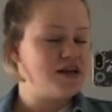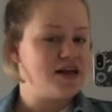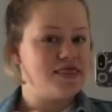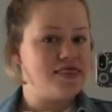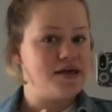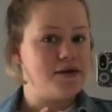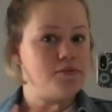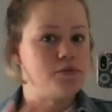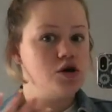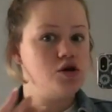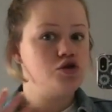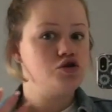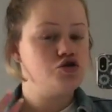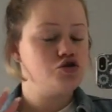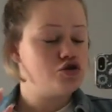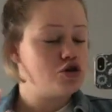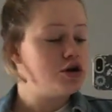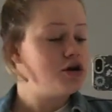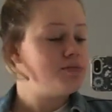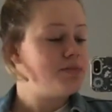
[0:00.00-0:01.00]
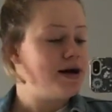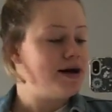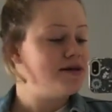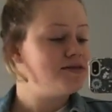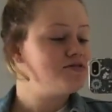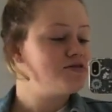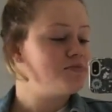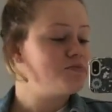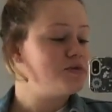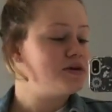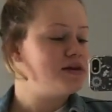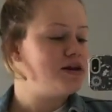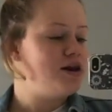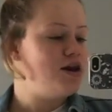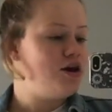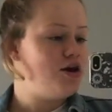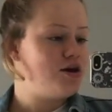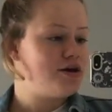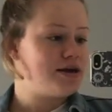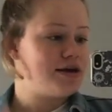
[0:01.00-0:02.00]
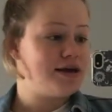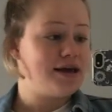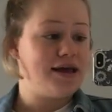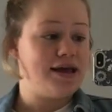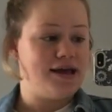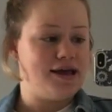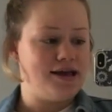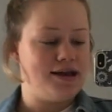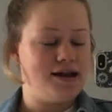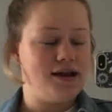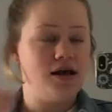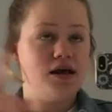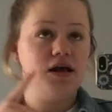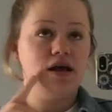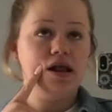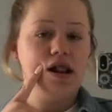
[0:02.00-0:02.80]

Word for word: in them so bad so I'm going to look in